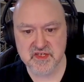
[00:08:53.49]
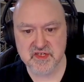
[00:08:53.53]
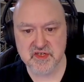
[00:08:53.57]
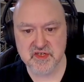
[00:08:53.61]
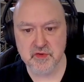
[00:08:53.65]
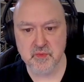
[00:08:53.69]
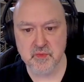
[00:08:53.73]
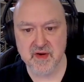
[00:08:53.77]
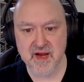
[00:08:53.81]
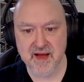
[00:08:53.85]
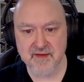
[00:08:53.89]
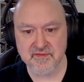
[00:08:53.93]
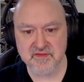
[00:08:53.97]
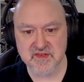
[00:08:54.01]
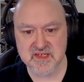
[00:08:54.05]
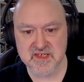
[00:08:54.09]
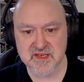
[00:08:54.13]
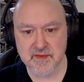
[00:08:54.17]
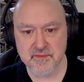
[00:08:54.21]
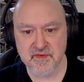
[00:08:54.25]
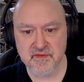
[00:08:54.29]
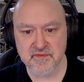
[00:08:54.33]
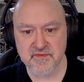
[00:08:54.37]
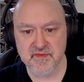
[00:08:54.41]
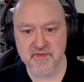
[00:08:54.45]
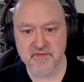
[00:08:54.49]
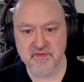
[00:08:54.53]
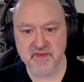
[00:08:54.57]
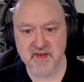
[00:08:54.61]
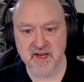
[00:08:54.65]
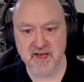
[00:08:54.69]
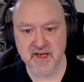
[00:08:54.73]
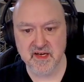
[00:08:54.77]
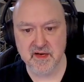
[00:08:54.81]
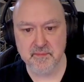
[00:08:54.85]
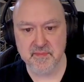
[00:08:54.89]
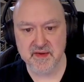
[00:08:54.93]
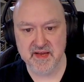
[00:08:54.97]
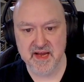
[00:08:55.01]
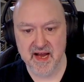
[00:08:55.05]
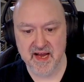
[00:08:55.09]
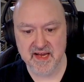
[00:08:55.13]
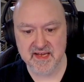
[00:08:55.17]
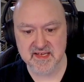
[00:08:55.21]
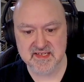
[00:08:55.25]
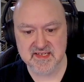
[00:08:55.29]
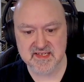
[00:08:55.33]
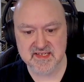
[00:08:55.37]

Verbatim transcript: two would have to sum to 15 and be eight,